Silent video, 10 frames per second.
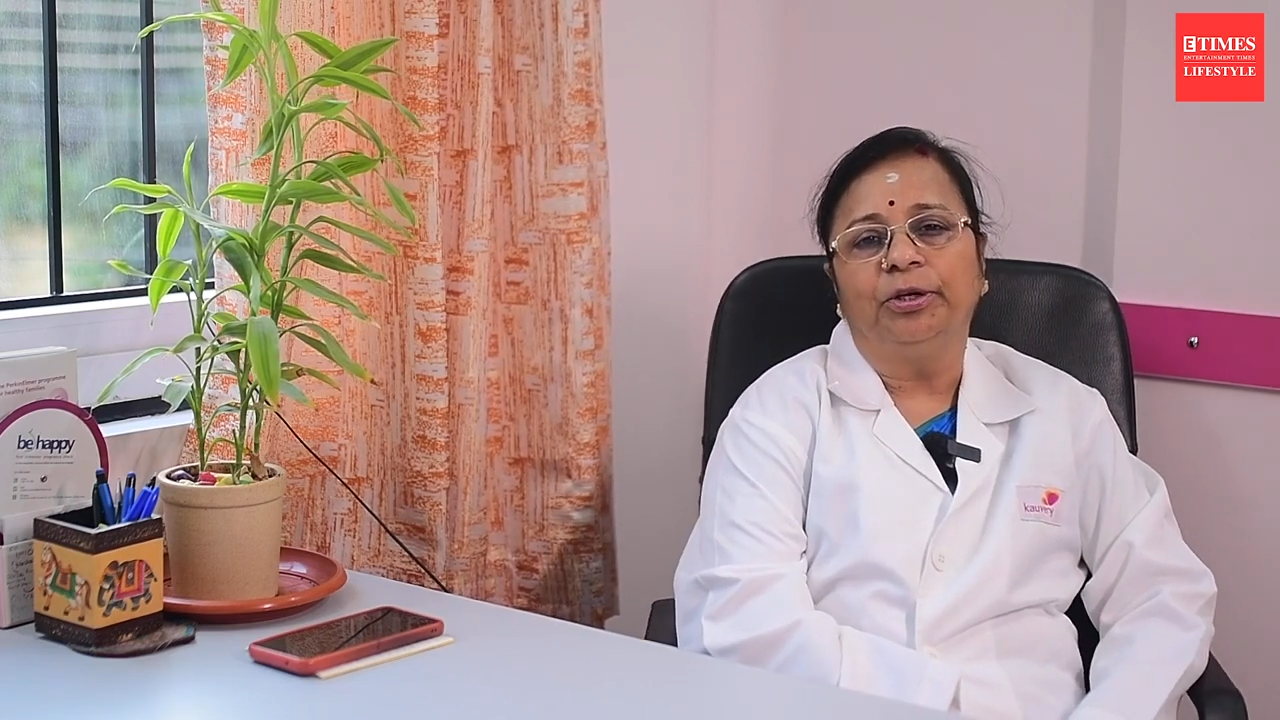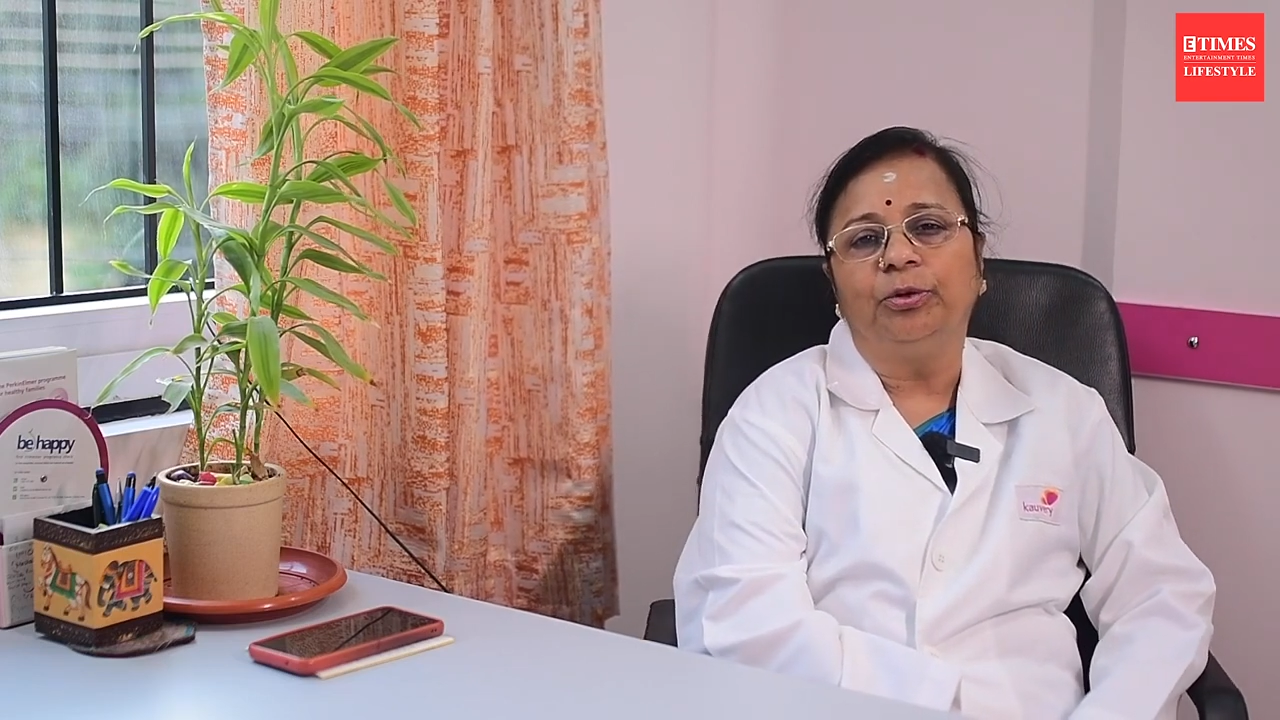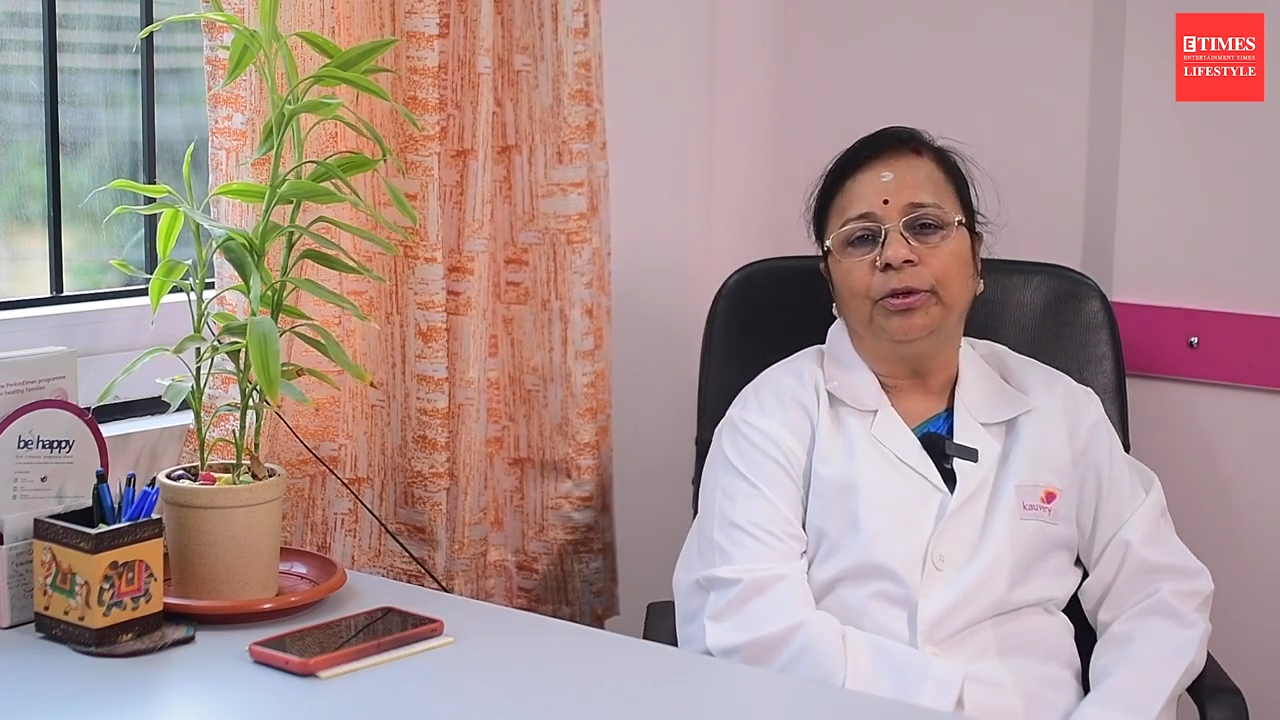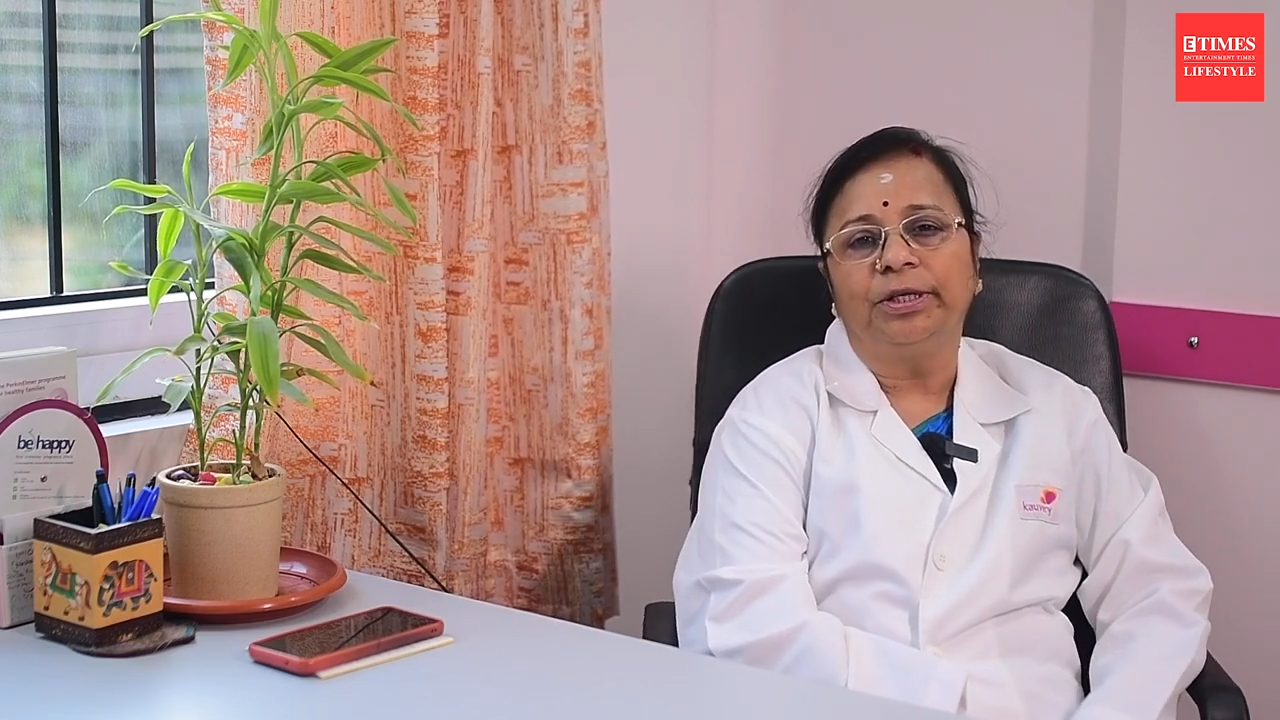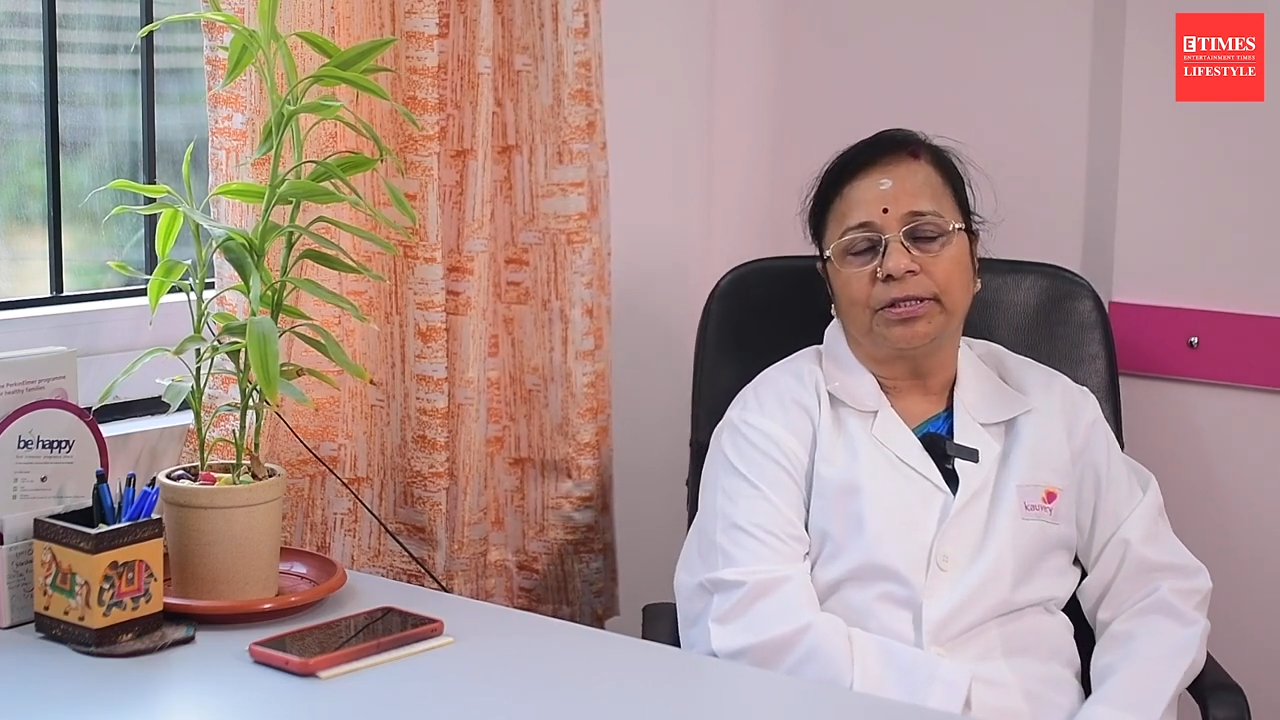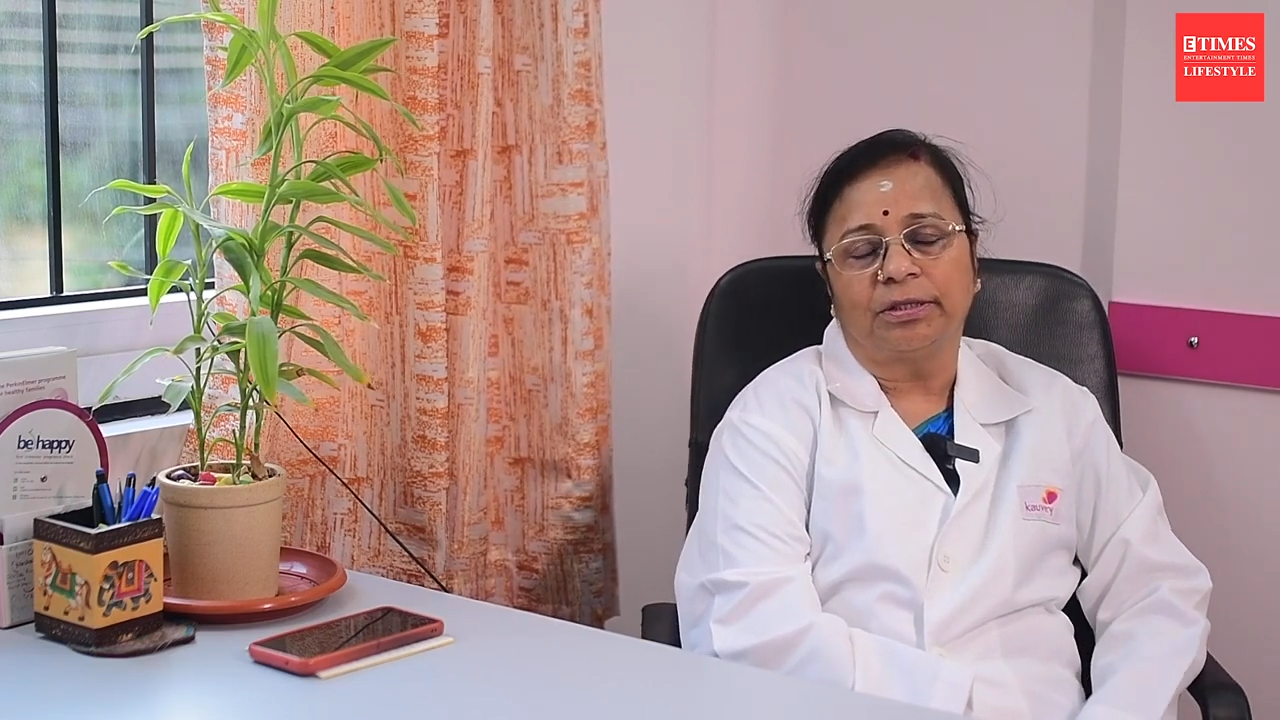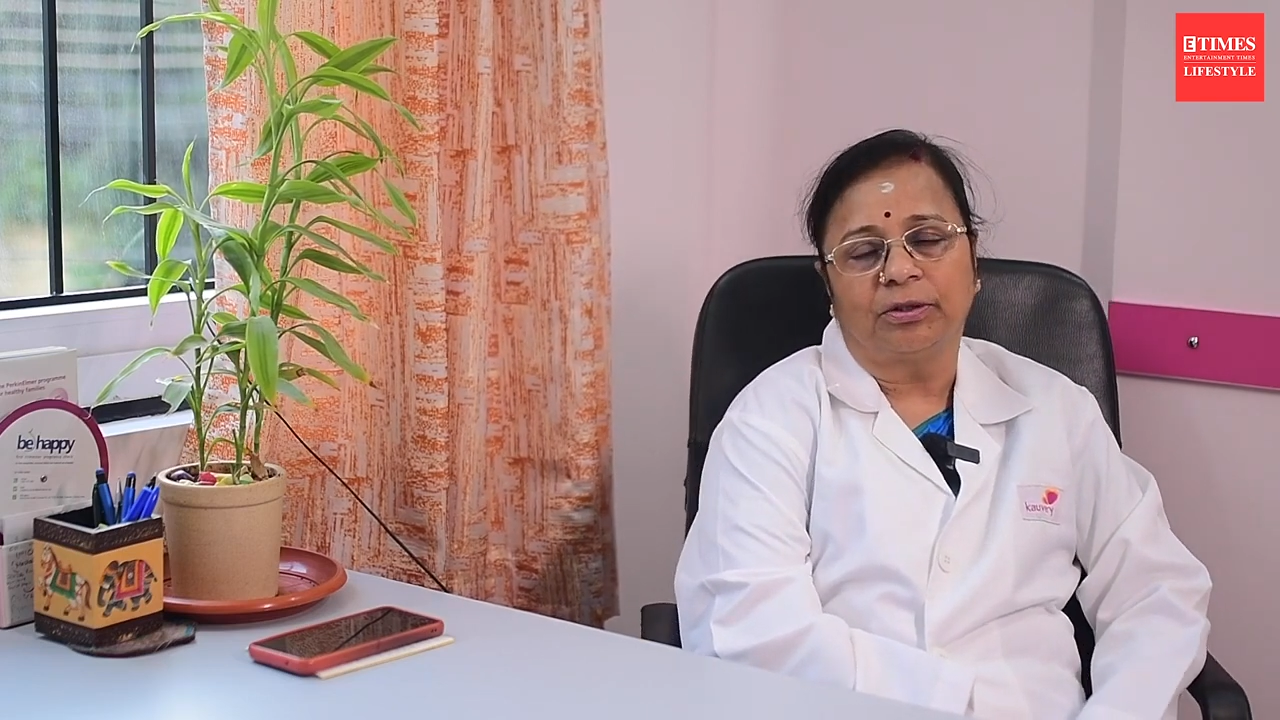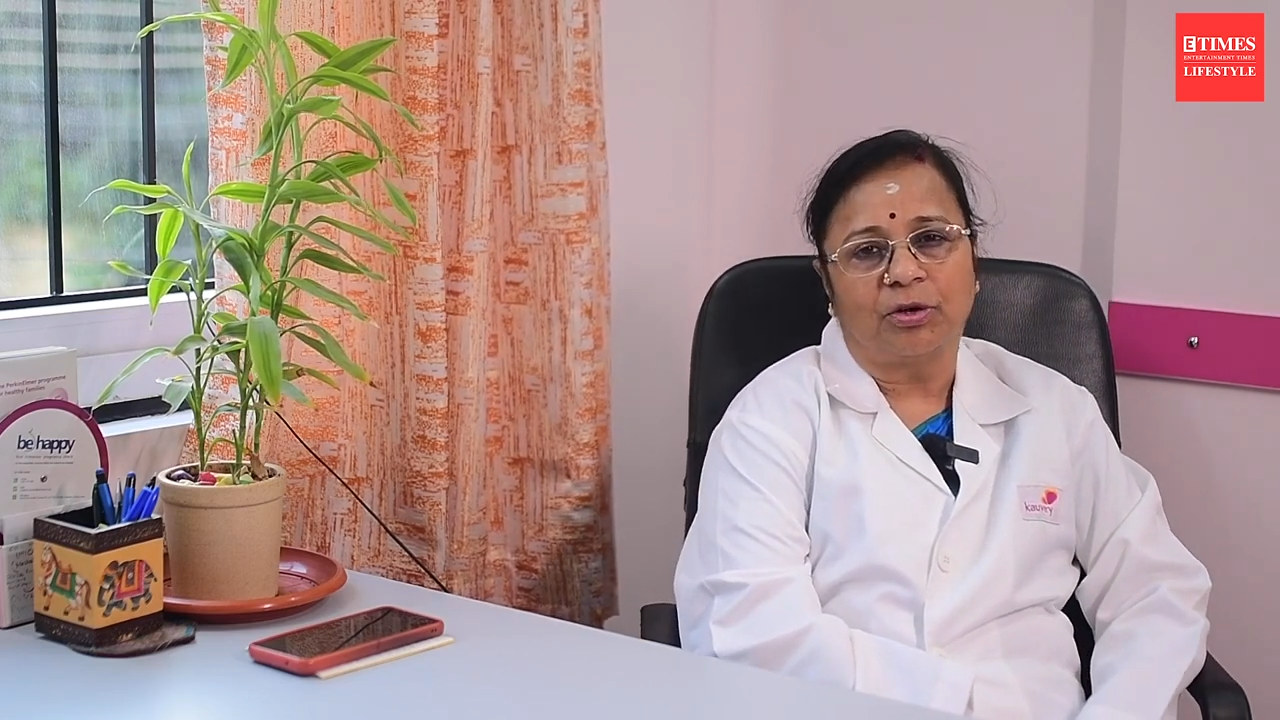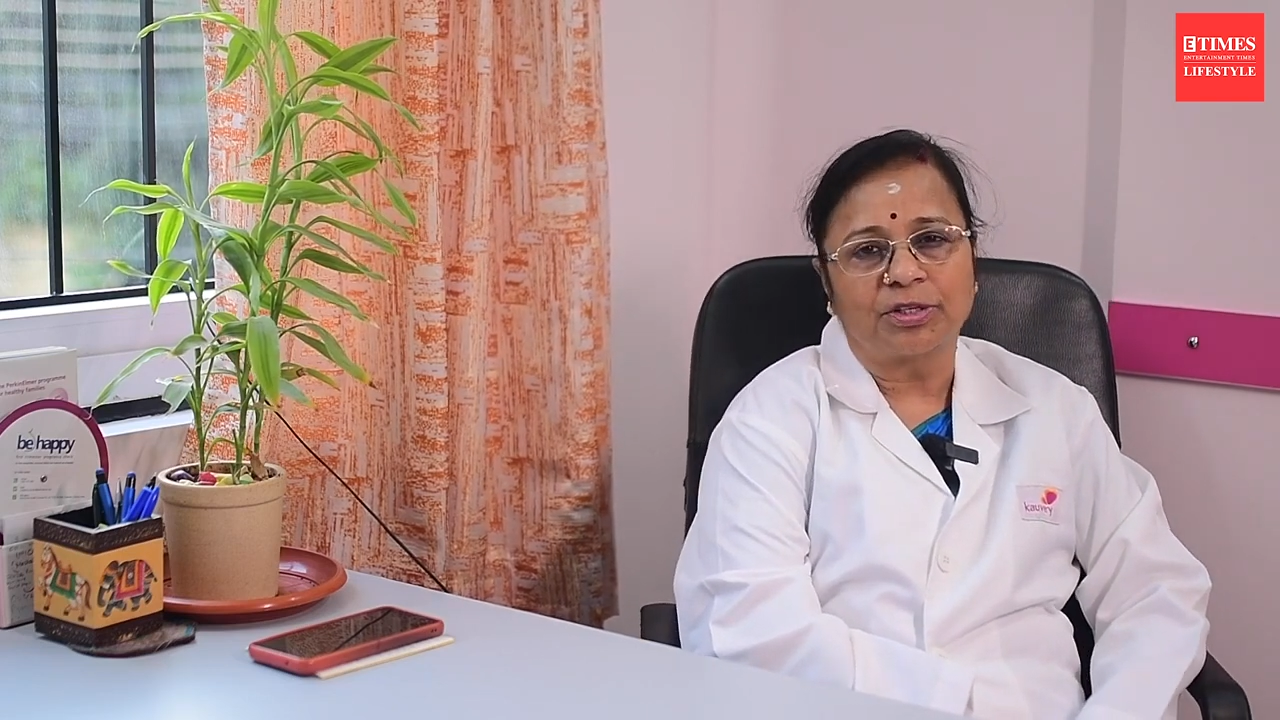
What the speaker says: units in the